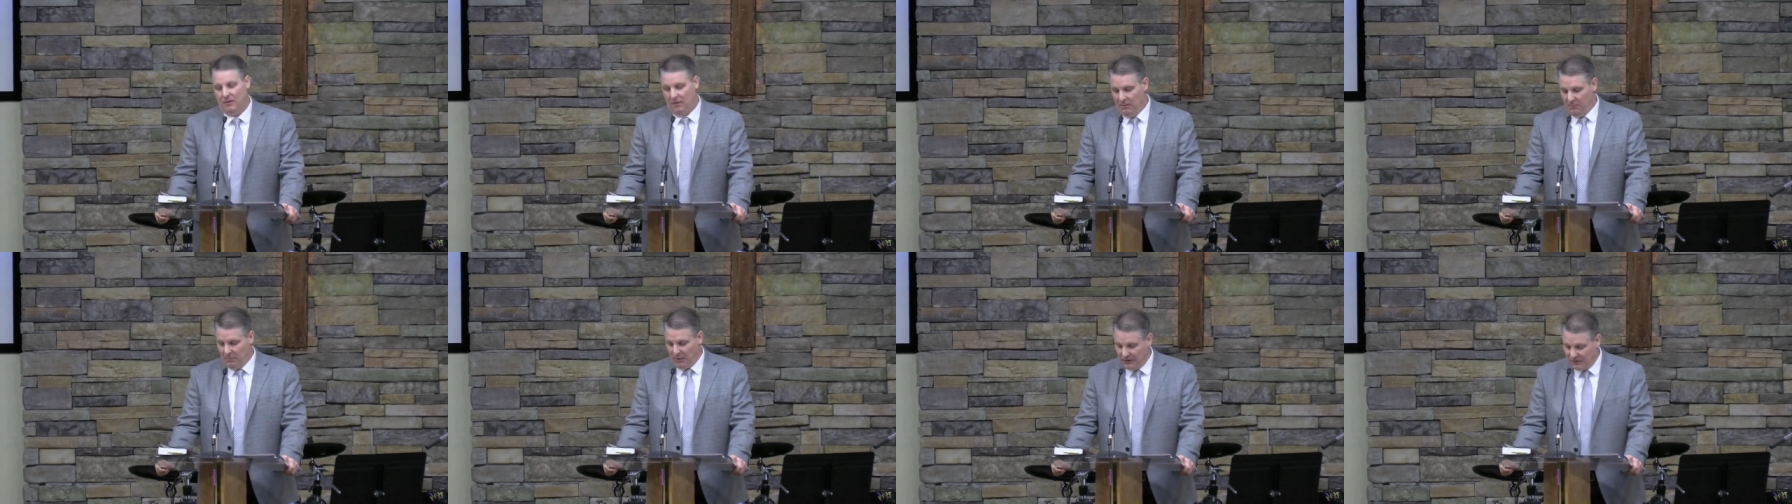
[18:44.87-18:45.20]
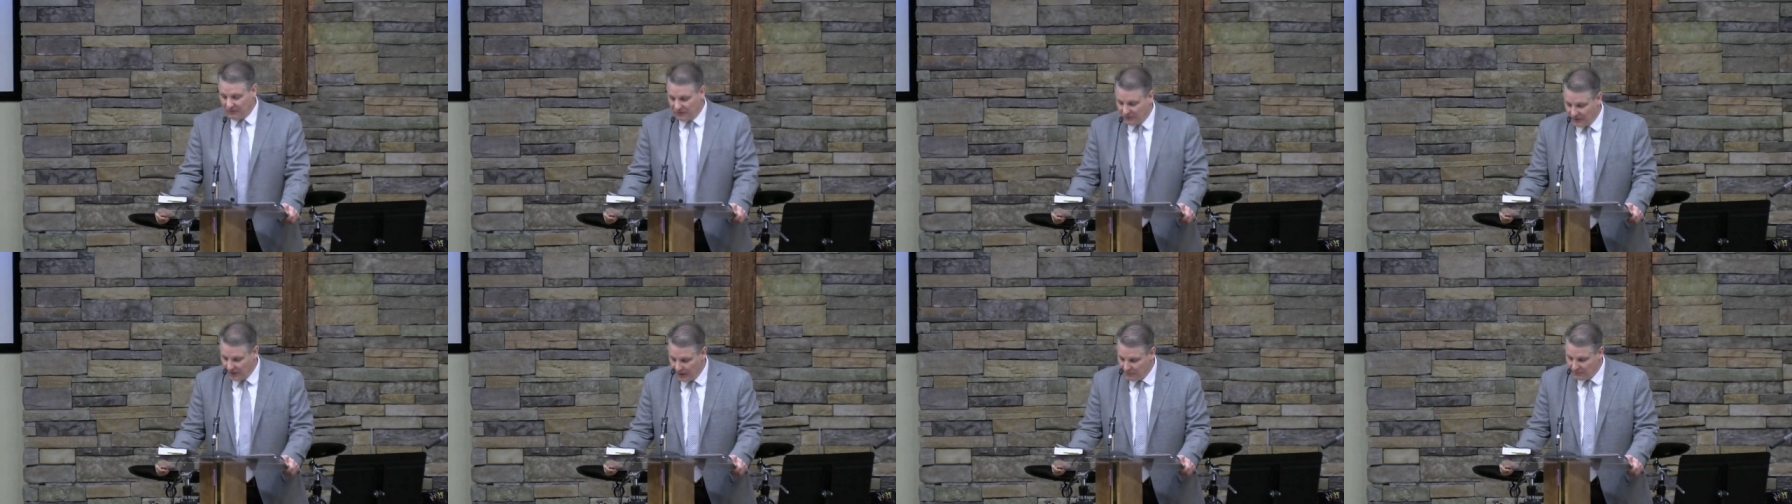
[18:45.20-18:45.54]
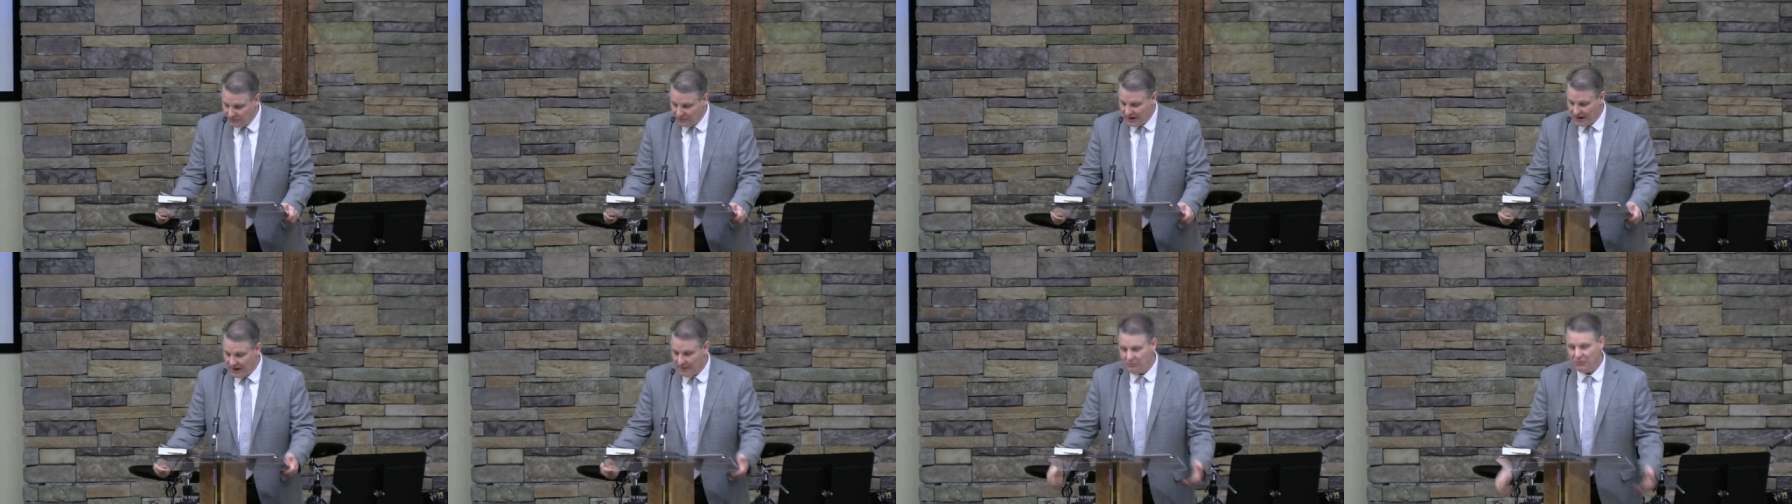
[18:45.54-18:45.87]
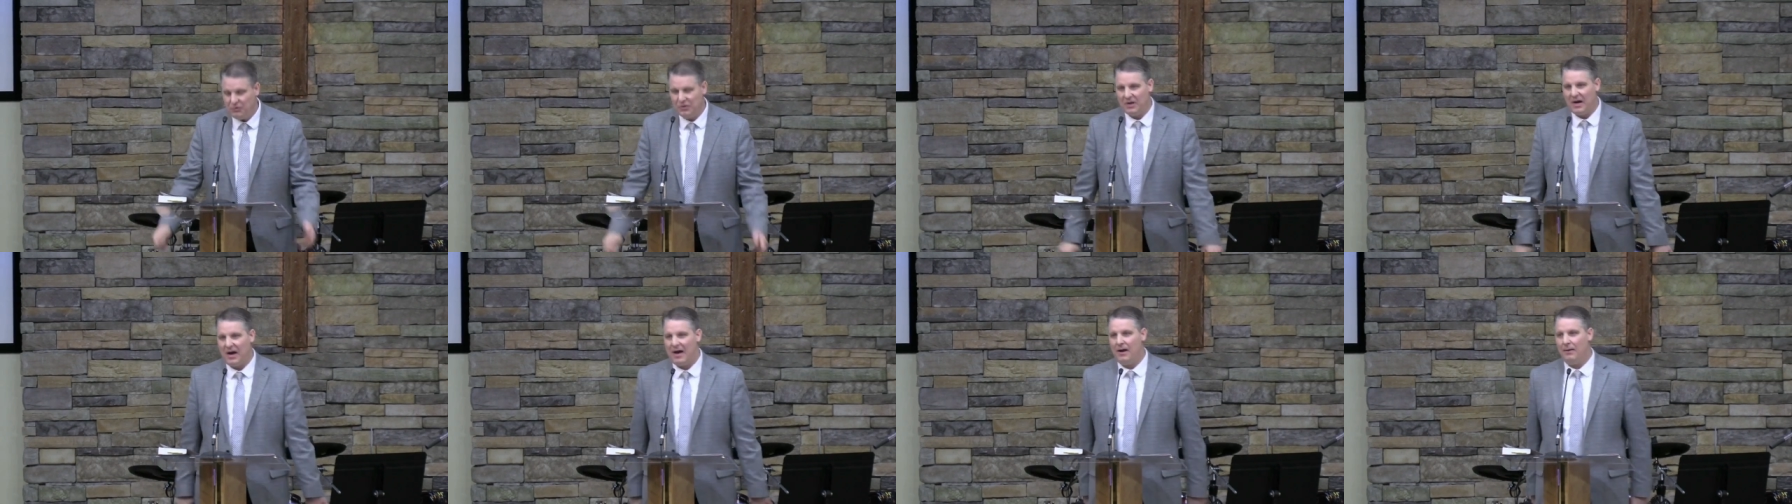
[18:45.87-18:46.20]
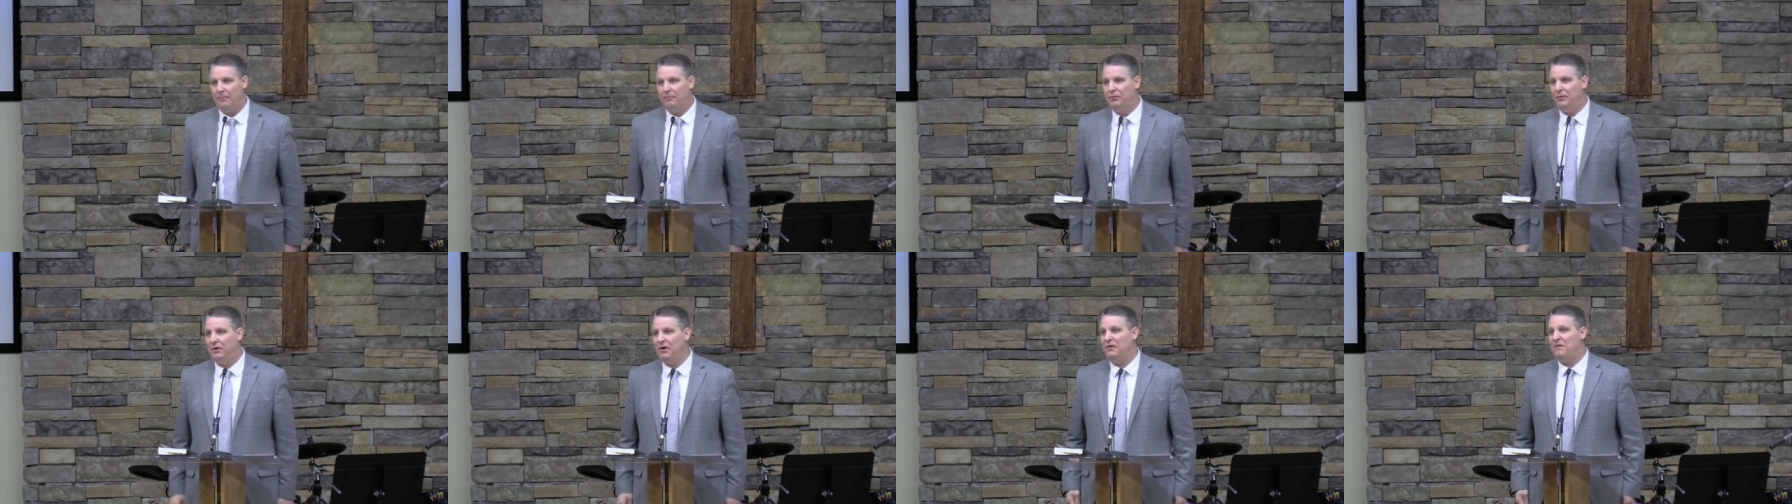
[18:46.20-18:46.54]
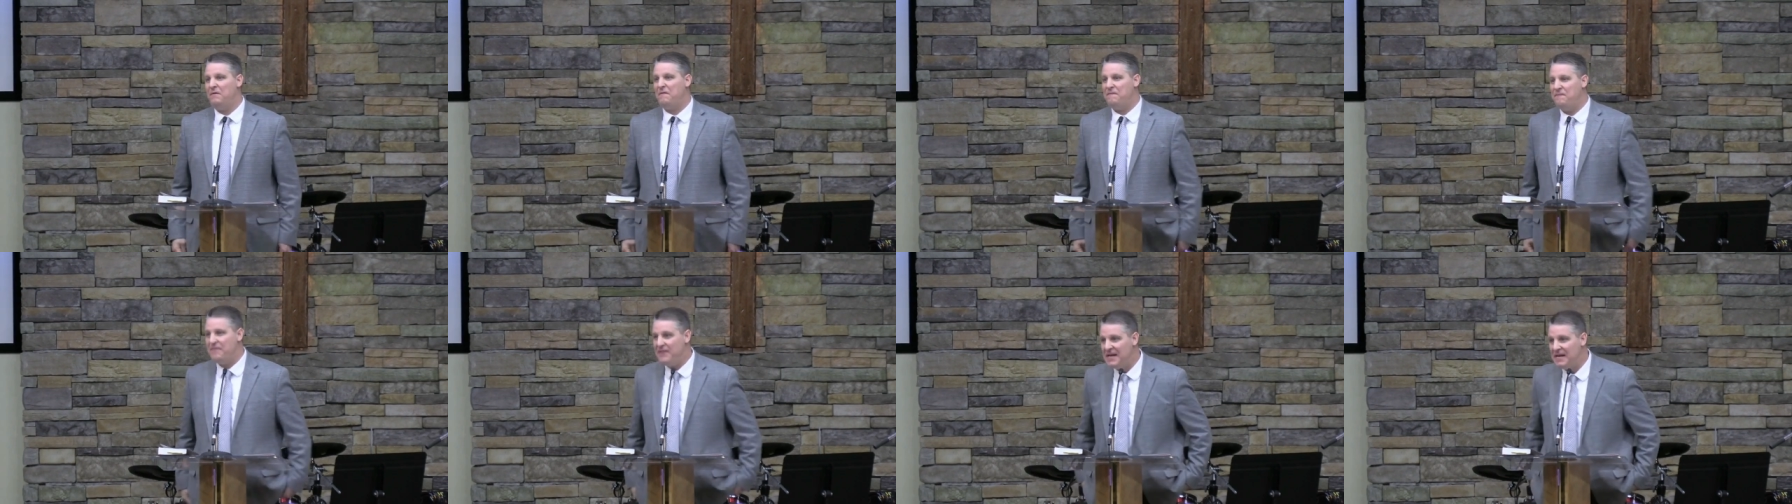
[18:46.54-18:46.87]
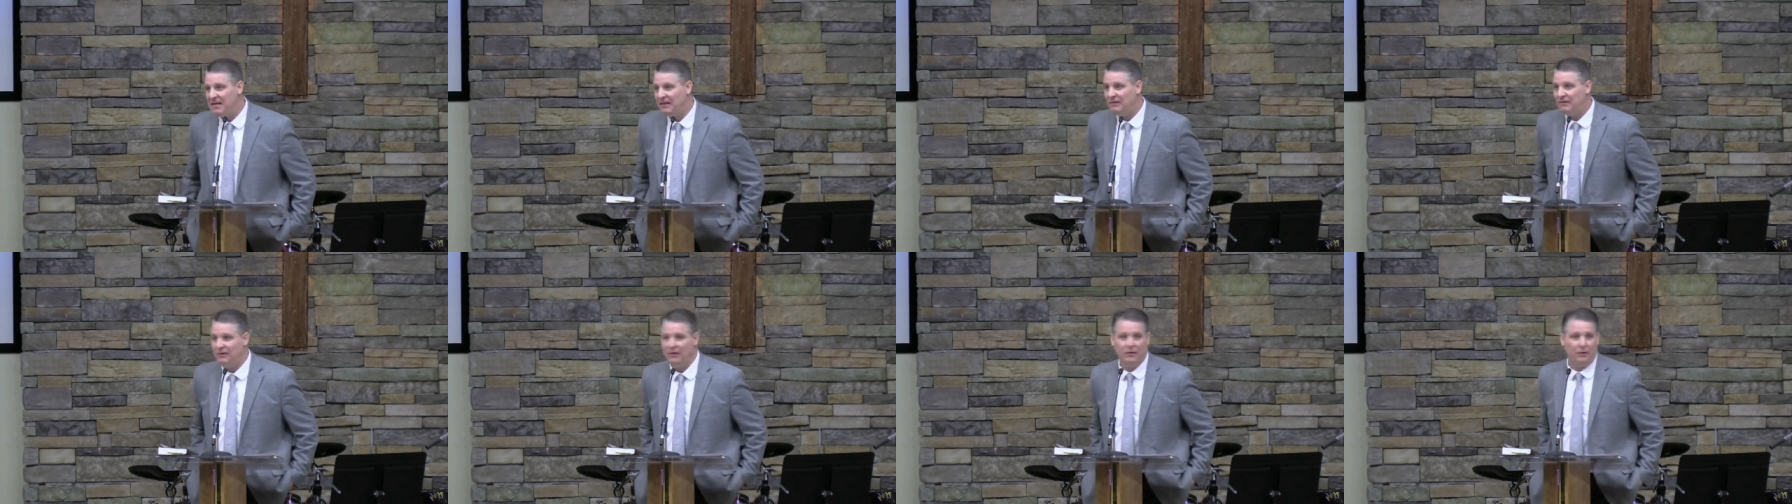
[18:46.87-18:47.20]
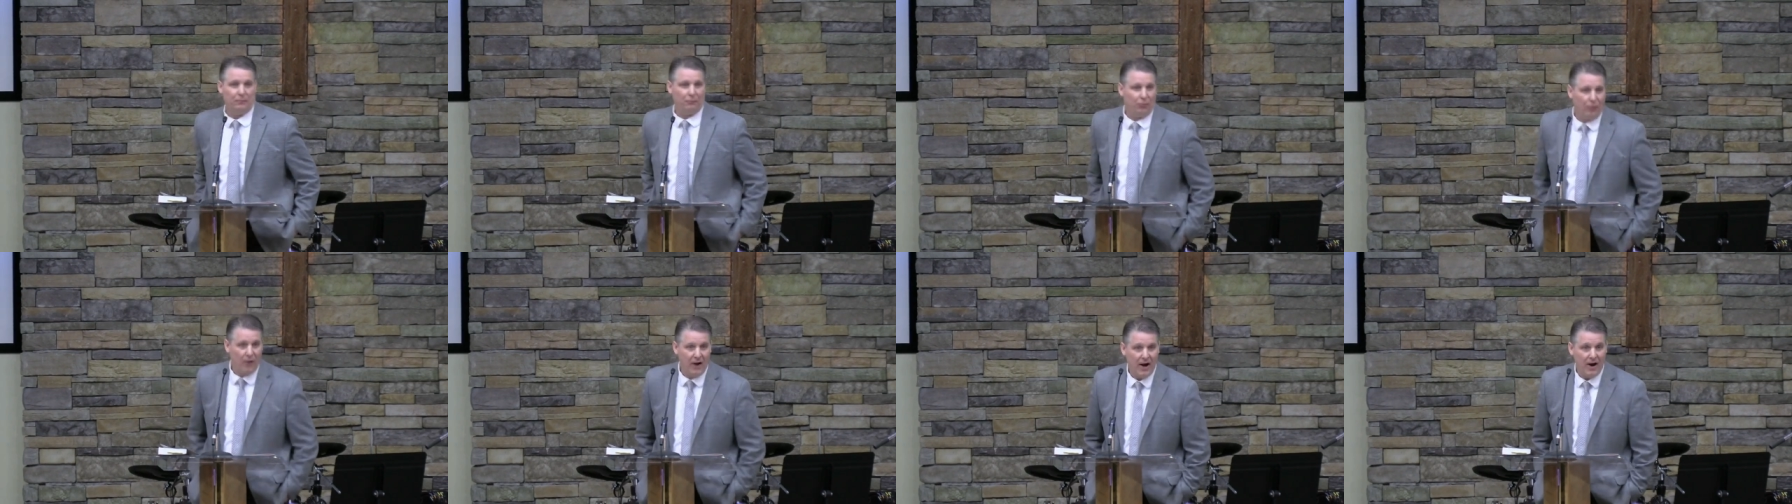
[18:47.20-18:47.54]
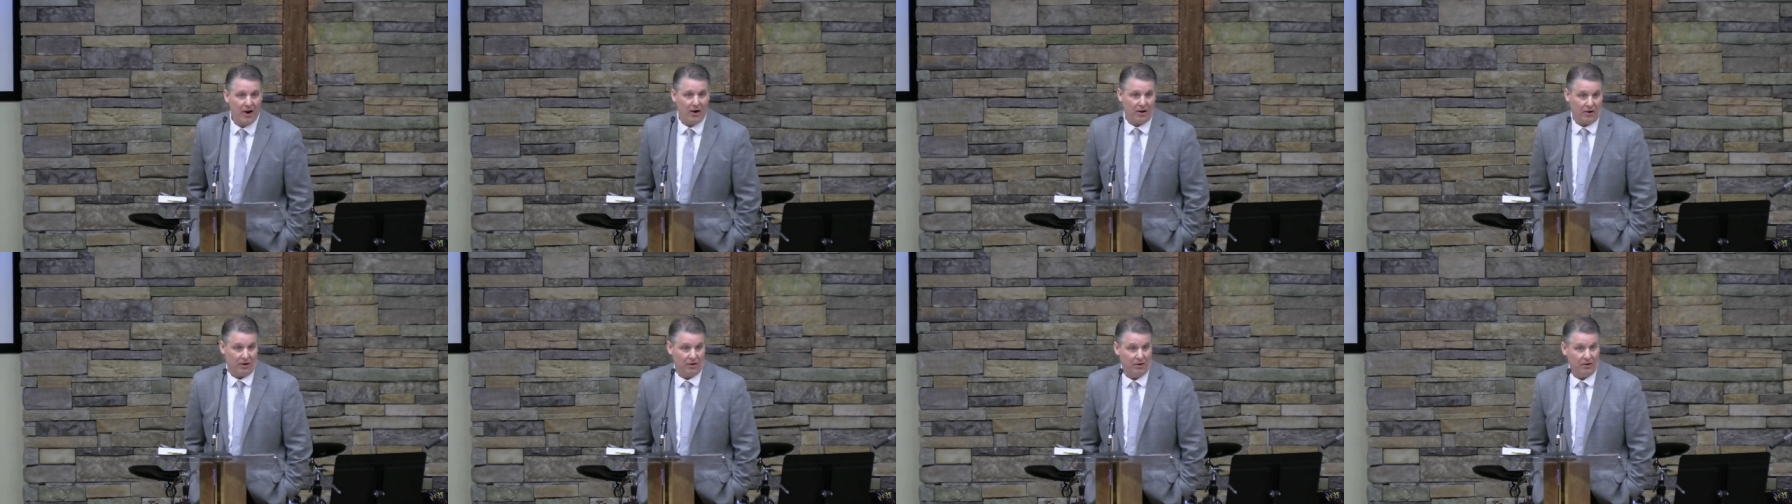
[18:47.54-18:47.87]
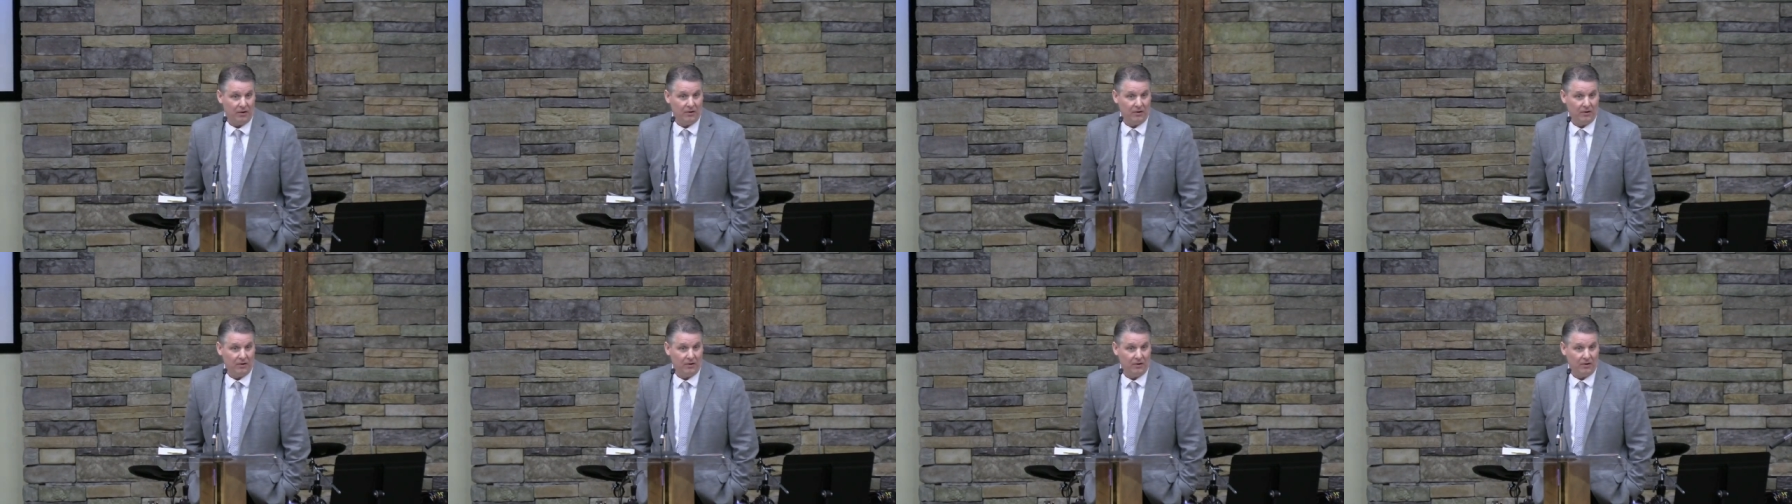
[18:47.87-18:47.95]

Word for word: But sometimes you got to put feet to the prayer.